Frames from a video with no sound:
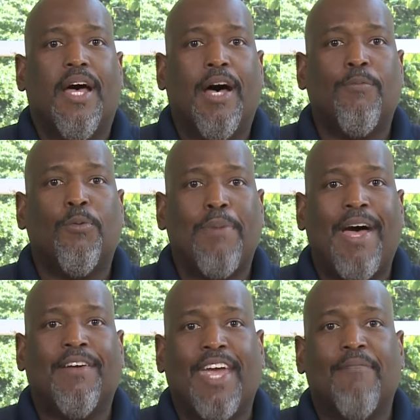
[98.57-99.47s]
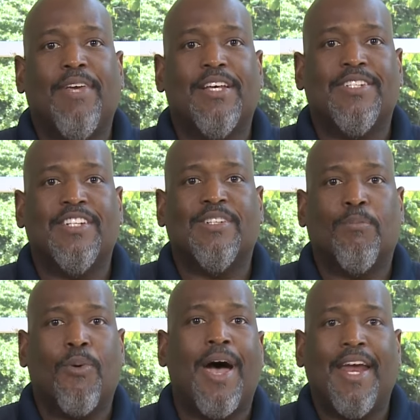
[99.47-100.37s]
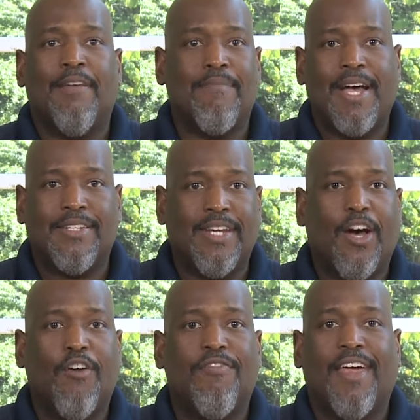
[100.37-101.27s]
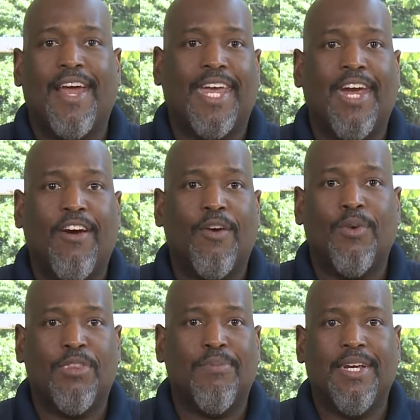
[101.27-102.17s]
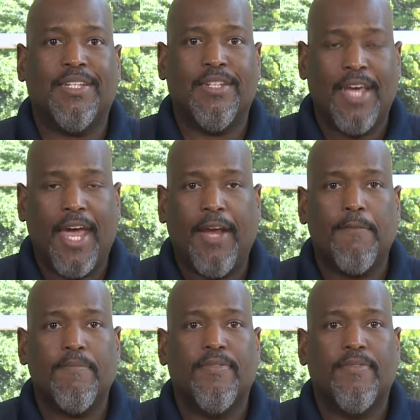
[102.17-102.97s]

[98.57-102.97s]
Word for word: Upward Bound gave me a sense of pride in myself that I carry with me today.